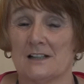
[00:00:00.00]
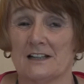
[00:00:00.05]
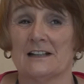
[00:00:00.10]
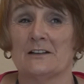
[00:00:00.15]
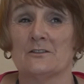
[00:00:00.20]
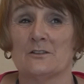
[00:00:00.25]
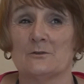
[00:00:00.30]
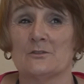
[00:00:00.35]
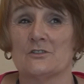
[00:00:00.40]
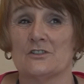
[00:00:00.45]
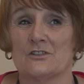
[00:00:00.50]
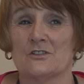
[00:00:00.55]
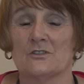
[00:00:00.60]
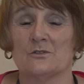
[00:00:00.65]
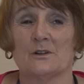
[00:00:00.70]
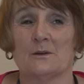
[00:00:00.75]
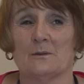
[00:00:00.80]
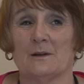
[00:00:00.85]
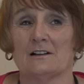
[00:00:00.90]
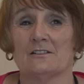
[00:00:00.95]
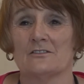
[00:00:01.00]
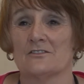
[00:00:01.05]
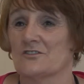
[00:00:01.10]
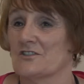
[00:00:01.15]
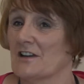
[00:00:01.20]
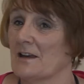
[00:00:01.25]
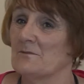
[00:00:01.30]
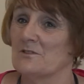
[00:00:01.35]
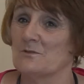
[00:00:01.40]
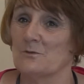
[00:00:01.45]
I know the ones you're talking about, because
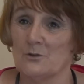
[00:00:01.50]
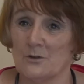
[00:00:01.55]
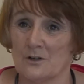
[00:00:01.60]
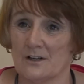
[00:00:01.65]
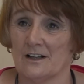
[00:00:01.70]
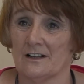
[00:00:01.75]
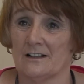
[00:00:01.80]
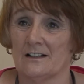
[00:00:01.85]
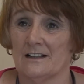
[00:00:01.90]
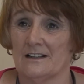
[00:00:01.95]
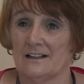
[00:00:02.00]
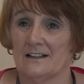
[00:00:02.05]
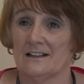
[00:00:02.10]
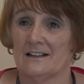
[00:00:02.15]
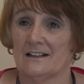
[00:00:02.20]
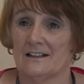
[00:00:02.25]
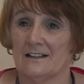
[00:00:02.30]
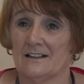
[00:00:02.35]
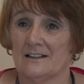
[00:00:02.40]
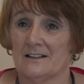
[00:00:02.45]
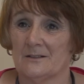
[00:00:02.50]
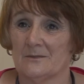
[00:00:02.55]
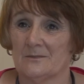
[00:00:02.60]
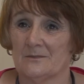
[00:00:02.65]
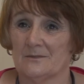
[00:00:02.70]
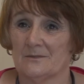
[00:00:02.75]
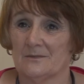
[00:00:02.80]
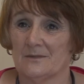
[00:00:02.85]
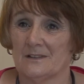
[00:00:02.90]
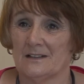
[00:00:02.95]
James Walker,
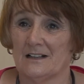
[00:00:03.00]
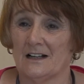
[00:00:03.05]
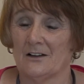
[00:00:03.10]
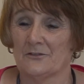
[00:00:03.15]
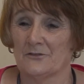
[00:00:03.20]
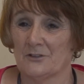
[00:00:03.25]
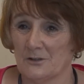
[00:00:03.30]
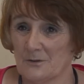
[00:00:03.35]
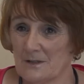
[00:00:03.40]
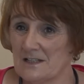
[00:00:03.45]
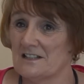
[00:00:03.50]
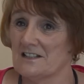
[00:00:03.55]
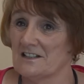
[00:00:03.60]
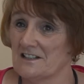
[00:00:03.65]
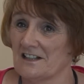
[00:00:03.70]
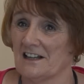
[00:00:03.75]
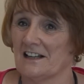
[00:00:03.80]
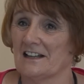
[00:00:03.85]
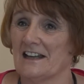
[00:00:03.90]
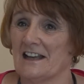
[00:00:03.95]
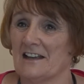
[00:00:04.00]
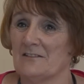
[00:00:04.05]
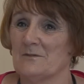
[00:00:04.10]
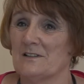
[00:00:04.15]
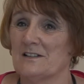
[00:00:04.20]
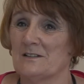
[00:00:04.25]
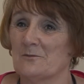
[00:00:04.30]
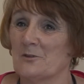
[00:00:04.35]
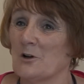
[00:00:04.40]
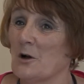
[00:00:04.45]
after Quentin died, gave me
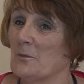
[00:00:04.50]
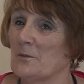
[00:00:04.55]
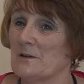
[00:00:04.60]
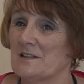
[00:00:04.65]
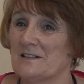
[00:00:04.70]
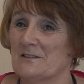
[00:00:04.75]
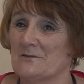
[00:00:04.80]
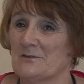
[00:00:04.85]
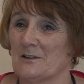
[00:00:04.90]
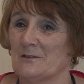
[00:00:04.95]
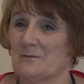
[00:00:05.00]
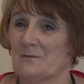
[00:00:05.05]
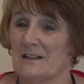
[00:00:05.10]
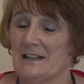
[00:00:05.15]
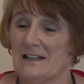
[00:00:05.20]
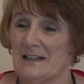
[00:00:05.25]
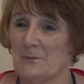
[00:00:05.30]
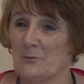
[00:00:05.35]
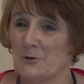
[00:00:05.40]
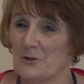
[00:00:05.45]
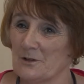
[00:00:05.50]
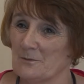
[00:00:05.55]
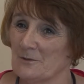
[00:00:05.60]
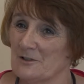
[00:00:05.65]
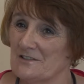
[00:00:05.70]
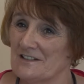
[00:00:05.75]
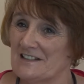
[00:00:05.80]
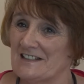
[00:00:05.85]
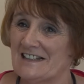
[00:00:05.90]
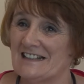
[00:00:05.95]
some copies of them. He put them
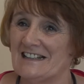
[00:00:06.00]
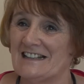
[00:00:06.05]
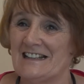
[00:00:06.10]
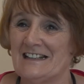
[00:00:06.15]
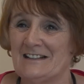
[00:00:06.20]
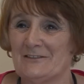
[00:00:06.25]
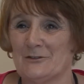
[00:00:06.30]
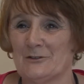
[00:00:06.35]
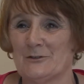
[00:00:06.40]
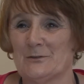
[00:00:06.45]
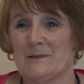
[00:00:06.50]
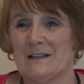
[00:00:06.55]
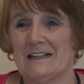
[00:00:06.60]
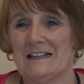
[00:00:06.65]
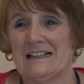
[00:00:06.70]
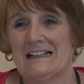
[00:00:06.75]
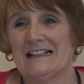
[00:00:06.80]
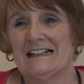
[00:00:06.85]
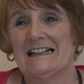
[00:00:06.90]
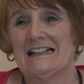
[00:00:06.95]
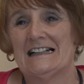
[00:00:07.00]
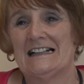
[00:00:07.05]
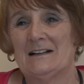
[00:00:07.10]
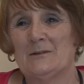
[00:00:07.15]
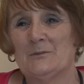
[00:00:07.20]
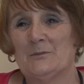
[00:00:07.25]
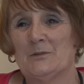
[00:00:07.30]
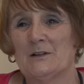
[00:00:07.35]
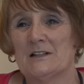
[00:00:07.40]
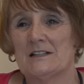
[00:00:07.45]
onto CD for me. Yeah,
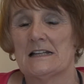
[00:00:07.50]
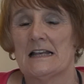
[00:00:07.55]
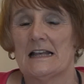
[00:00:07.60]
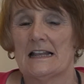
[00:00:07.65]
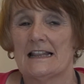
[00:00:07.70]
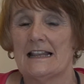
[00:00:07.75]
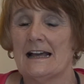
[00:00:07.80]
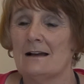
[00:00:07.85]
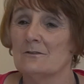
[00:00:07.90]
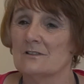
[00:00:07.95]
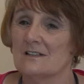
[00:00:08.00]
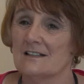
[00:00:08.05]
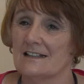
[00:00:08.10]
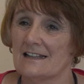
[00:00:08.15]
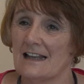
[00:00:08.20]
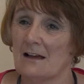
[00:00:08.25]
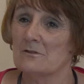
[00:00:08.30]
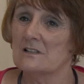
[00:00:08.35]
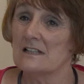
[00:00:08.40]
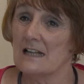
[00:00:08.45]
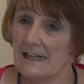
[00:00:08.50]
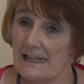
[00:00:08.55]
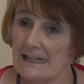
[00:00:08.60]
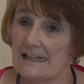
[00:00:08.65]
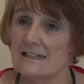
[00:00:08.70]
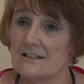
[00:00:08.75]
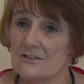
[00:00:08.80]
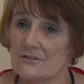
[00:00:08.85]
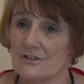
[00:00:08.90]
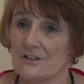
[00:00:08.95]
yeah. But that was like a
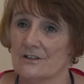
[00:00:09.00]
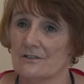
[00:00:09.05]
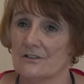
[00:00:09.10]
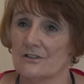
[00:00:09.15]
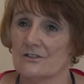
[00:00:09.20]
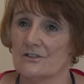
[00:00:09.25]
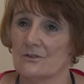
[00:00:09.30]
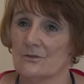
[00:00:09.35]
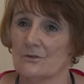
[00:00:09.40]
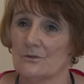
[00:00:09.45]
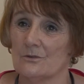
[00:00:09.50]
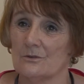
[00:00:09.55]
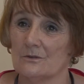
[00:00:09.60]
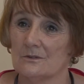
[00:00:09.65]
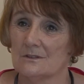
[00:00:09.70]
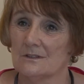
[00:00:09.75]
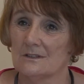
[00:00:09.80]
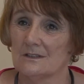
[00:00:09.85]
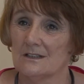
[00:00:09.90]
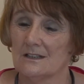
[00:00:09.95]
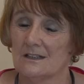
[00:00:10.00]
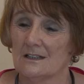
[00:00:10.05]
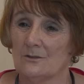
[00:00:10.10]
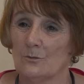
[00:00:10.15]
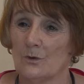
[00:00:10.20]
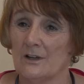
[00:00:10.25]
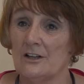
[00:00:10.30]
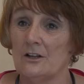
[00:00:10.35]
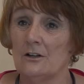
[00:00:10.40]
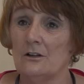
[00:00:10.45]
history of the school. Mm.
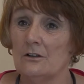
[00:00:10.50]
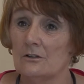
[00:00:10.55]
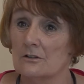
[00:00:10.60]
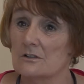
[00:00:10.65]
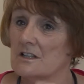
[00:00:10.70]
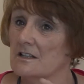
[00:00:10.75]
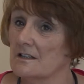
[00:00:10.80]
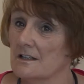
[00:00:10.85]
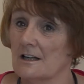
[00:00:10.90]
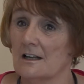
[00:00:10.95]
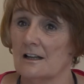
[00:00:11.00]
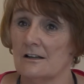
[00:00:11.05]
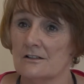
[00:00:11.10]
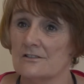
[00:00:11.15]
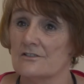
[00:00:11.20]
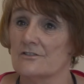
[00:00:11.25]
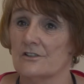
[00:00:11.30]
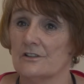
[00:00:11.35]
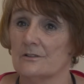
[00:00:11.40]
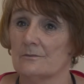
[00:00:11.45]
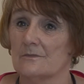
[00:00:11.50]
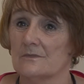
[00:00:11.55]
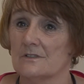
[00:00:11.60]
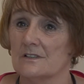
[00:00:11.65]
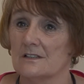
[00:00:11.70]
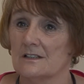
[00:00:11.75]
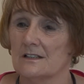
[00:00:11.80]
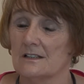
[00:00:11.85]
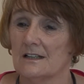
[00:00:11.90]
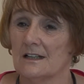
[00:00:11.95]
When you looked at the
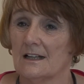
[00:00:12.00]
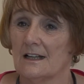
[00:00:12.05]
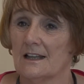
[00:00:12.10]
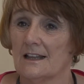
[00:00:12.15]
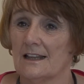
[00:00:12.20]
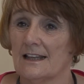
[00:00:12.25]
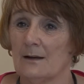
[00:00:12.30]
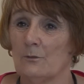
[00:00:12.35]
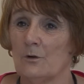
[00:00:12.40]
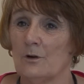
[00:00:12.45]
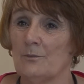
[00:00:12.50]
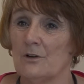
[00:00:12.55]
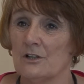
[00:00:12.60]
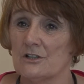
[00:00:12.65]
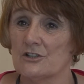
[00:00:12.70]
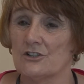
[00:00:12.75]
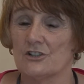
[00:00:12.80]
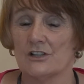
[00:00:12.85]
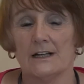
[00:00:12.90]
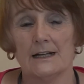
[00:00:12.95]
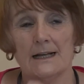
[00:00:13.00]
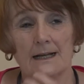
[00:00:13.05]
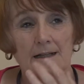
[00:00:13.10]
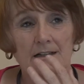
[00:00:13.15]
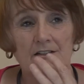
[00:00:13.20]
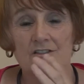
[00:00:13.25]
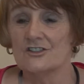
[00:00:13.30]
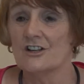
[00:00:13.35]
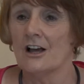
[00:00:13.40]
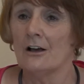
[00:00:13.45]
classrooms, they were much
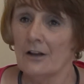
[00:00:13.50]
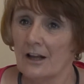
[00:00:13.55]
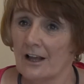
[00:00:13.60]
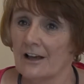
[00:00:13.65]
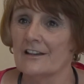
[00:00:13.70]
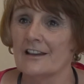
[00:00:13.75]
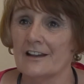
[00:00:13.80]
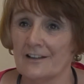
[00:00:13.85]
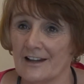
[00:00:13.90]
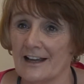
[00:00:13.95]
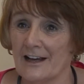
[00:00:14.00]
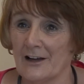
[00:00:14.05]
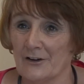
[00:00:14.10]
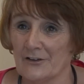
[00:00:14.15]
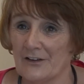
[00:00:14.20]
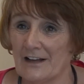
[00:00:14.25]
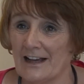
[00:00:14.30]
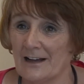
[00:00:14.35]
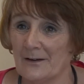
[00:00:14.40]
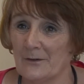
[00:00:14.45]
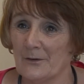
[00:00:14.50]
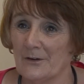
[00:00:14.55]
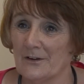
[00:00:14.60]
duller than they are now.